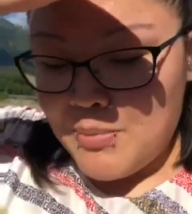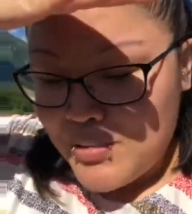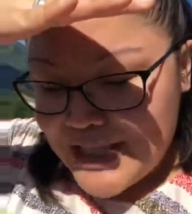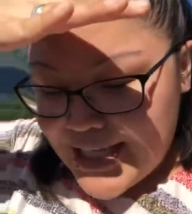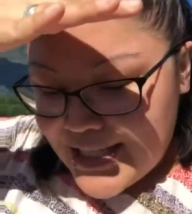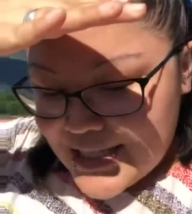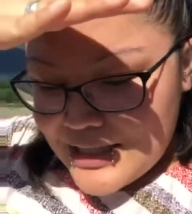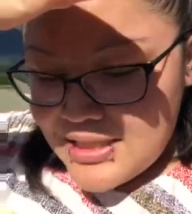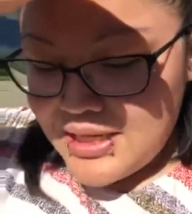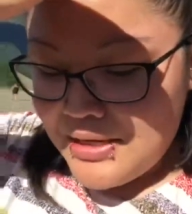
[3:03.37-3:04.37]
I
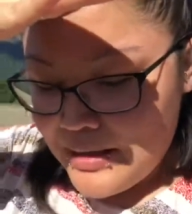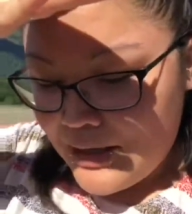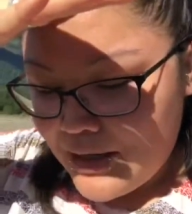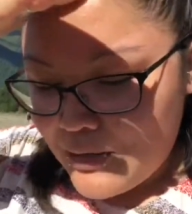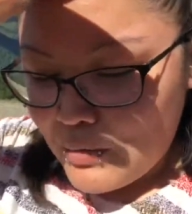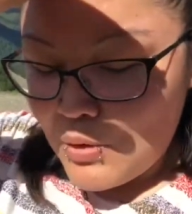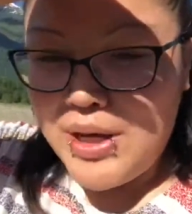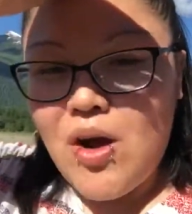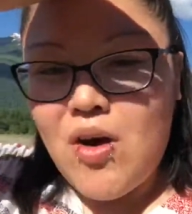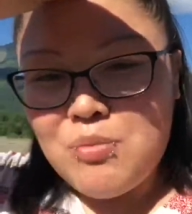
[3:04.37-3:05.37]
presented, well,
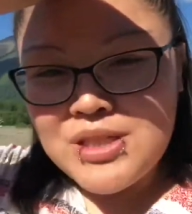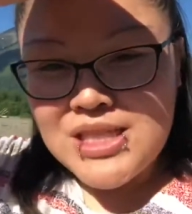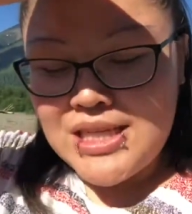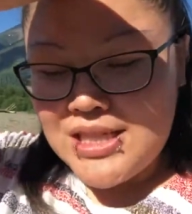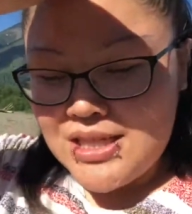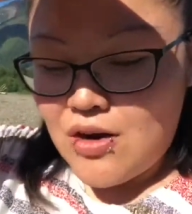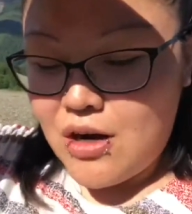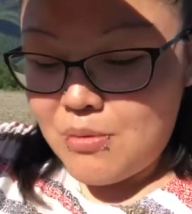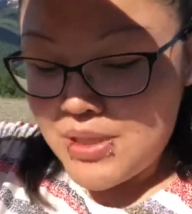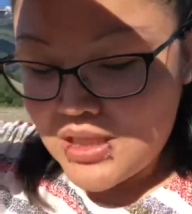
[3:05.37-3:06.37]
we all presented
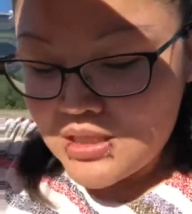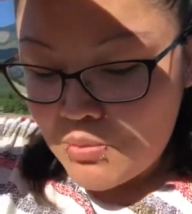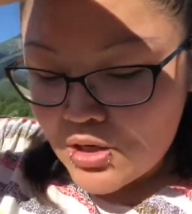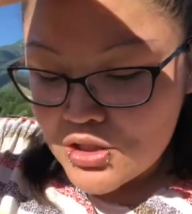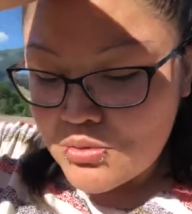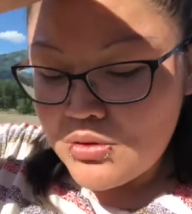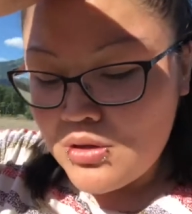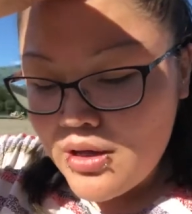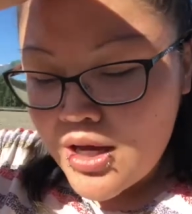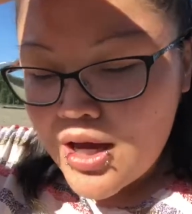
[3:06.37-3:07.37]
our business
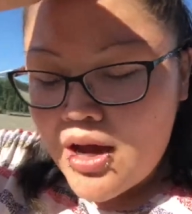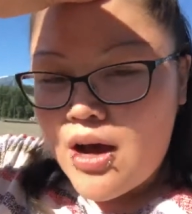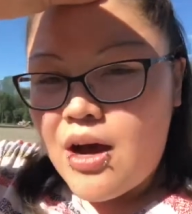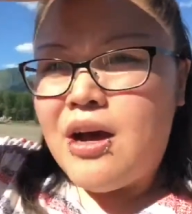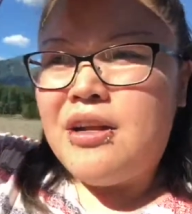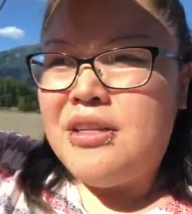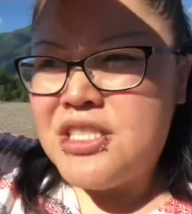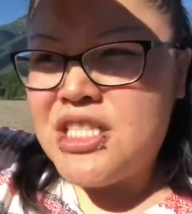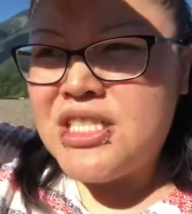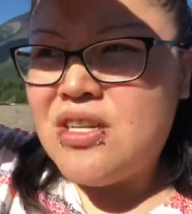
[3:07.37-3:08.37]
module
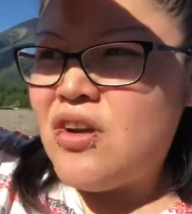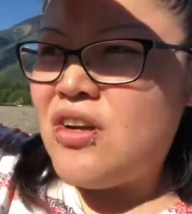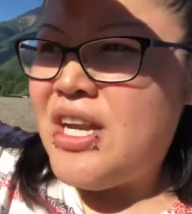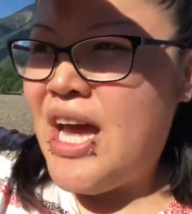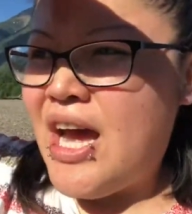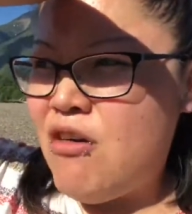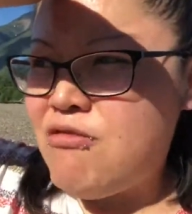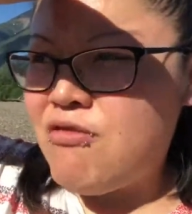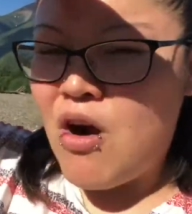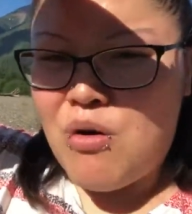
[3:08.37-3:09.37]
on just on how
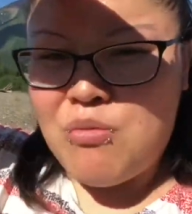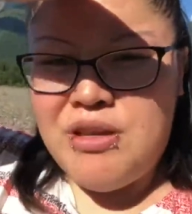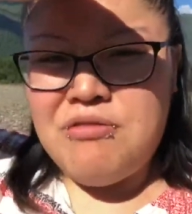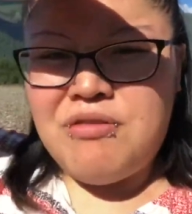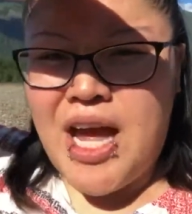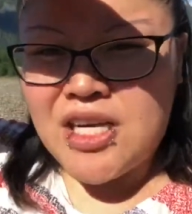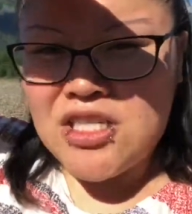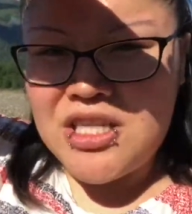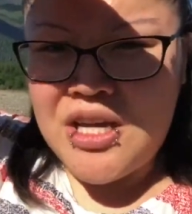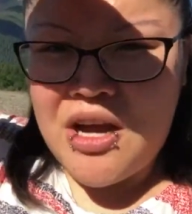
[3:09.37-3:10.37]
far we've
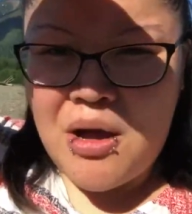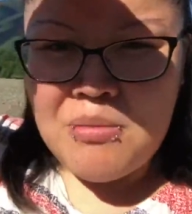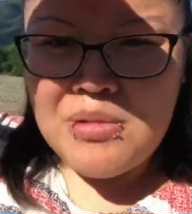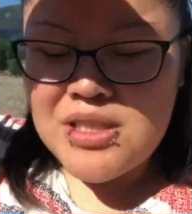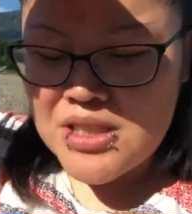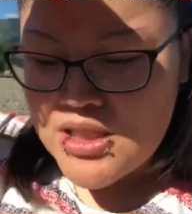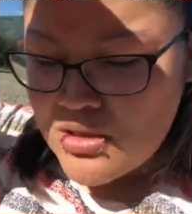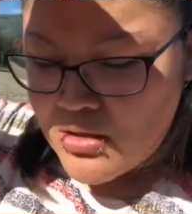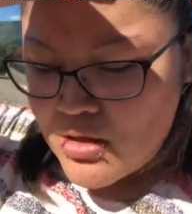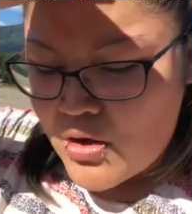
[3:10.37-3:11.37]
actually come. There's
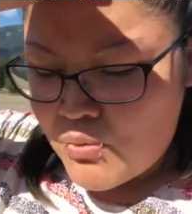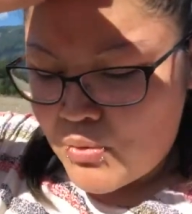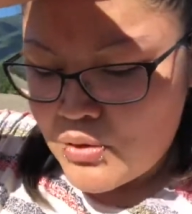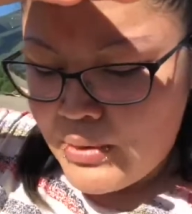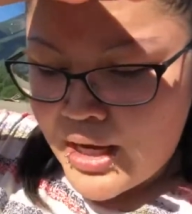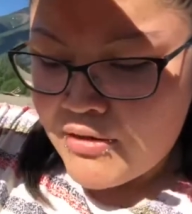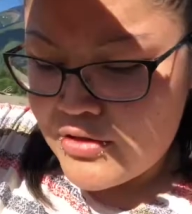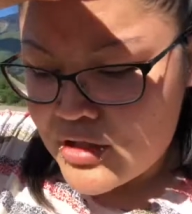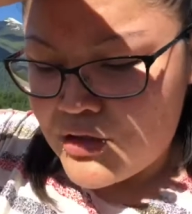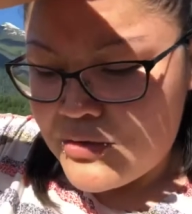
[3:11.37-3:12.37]
still a lot of work we have
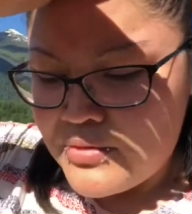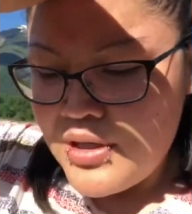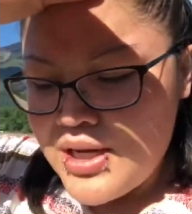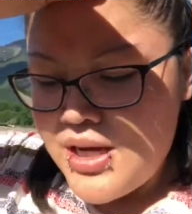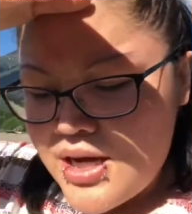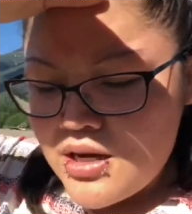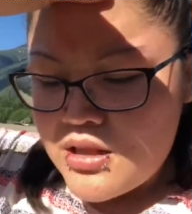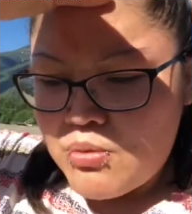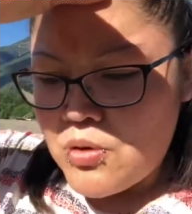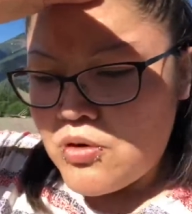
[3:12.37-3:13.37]
to do.
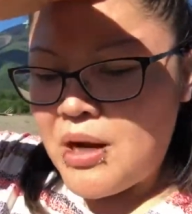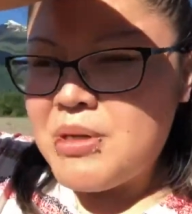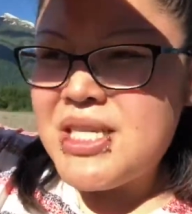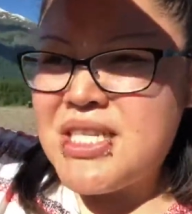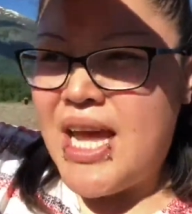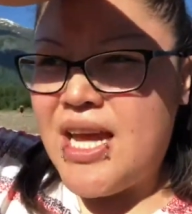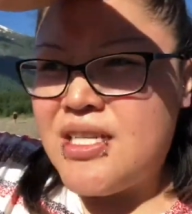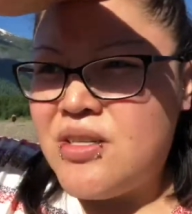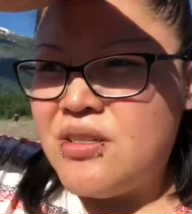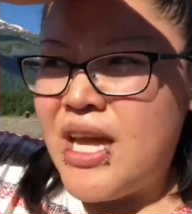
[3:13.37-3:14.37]
The program doesn't
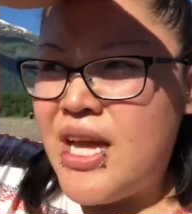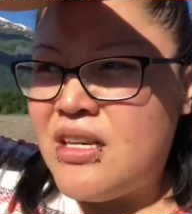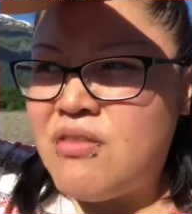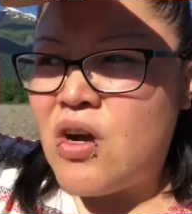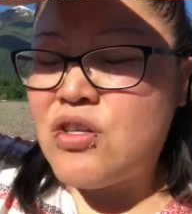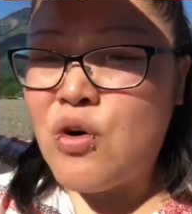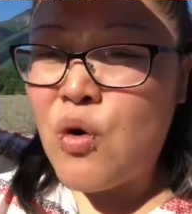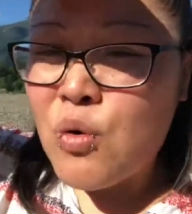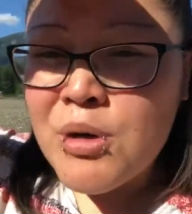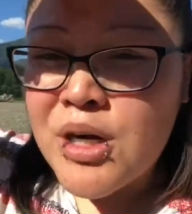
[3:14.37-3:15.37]
end till the end of
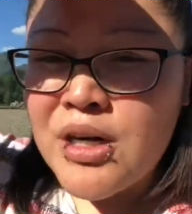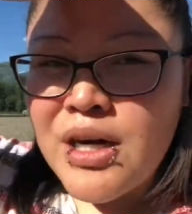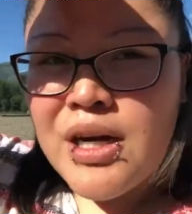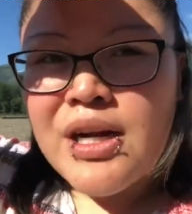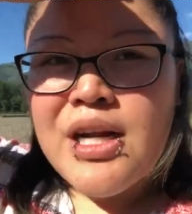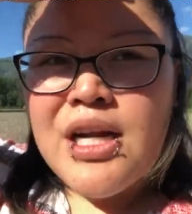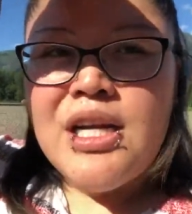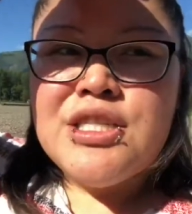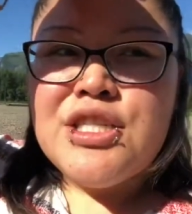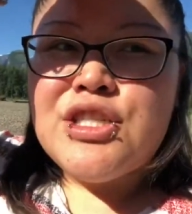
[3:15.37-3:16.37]
October.
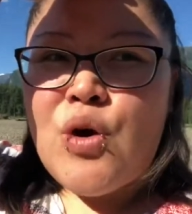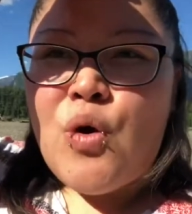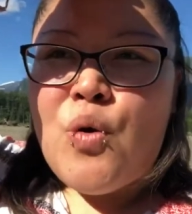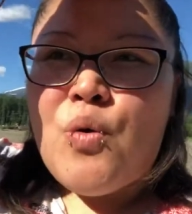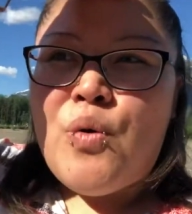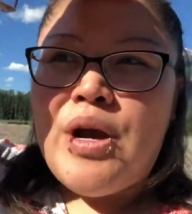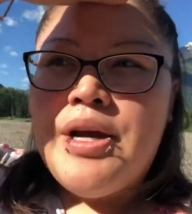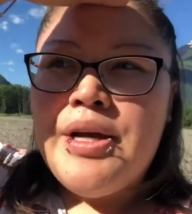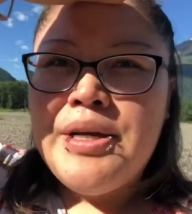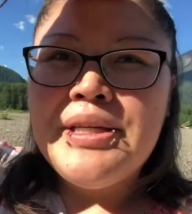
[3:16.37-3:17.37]
So
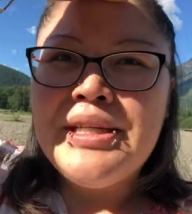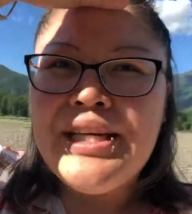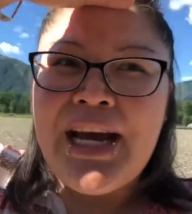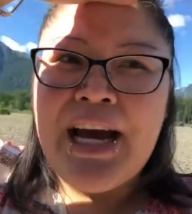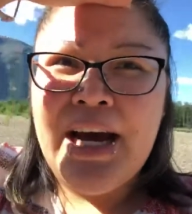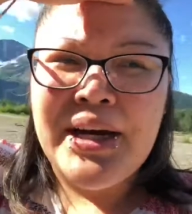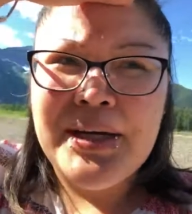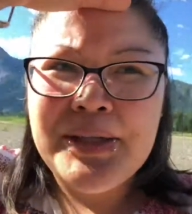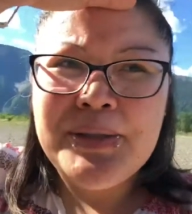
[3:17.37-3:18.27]
yeah,